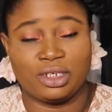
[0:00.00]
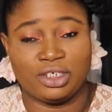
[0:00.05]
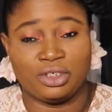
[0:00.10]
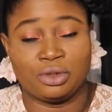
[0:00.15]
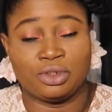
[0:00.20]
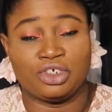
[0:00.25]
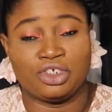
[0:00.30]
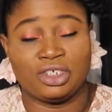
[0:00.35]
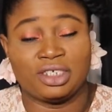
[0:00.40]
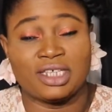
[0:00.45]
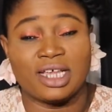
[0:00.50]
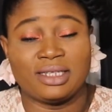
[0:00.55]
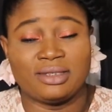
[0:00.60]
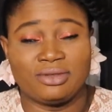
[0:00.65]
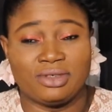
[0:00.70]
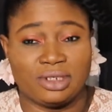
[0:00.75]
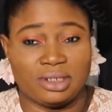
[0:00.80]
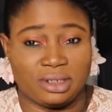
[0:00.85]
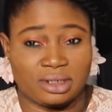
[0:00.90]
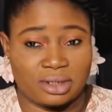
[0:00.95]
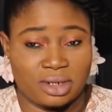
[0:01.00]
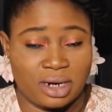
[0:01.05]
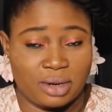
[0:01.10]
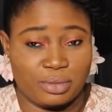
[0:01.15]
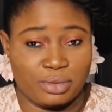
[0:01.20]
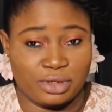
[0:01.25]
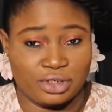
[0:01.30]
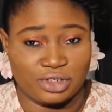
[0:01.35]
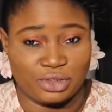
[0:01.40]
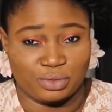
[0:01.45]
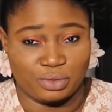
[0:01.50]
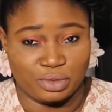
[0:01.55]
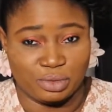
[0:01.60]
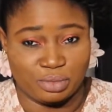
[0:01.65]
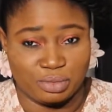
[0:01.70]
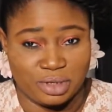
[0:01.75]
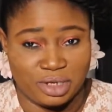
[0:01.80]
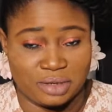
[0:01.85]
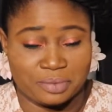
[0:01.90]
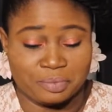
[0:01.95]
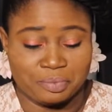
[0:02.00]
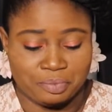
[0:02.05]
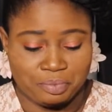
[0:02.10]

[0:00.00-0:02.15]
she decided to do this collaboration with me